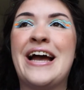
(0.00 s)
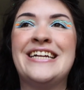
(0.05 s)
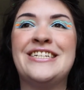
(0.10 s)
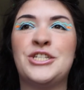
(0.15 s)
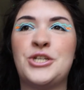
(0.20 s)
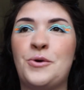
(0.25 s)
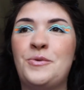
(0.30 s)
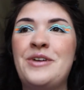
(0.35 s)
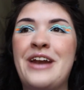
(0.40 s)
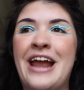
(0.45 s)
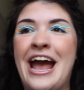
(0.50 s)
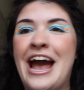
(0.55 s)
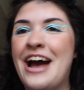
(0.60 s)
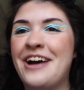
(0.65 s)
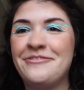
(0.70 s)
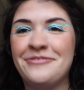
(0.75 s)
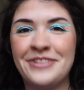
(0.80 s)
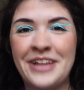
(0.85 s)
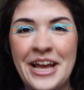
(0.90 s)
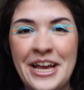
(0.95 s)
I don't
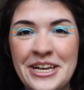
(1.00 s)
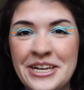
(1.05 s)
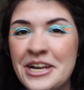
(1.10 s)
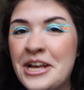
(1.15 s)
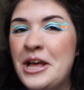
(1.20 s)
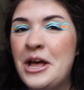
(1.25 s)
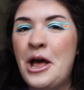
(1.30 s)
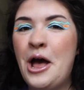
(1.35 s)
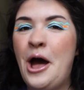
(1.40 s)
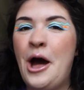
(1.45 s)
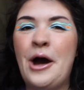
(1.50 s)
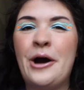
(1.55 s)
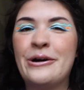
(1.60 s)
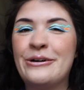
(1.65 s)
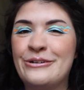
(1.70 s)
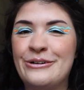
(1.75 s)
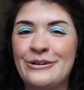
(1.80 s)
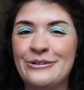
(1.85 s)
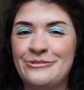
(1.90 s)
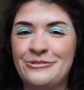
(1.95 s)
have like
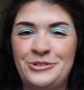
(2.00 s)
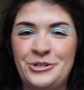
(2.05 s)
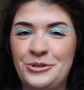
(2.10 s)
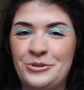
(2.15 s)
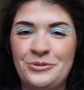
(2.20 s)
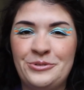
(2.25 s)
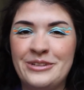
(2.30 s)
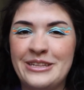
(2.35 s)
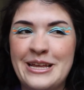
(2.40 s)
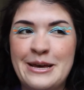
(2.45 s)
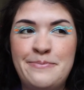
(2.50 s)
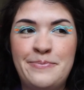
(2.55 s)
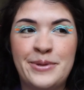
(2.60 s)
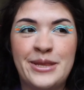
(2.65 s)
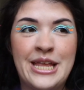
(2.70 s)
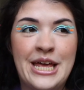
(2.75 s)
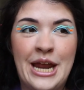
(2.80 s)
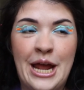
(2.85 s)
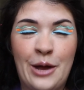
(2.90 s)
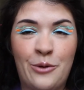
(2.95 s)
a go-to lip
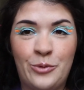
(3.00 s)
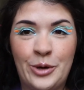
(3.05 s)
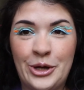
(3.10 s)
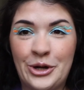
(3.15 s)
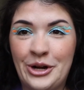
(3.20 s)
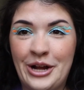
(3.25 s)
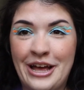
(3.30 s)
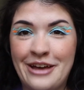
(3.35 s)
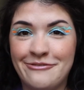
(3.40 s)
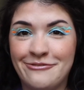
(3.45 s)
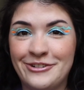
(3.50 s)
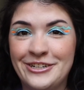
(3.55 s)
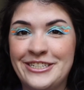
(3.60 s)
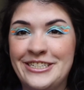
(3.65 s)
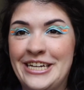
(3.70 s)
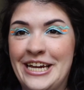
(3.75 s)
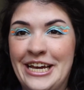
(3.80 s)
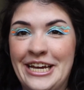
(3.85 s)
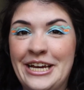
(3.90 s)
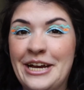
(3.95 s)
that I wear every
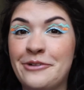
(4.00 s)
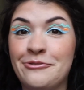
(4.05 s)
day.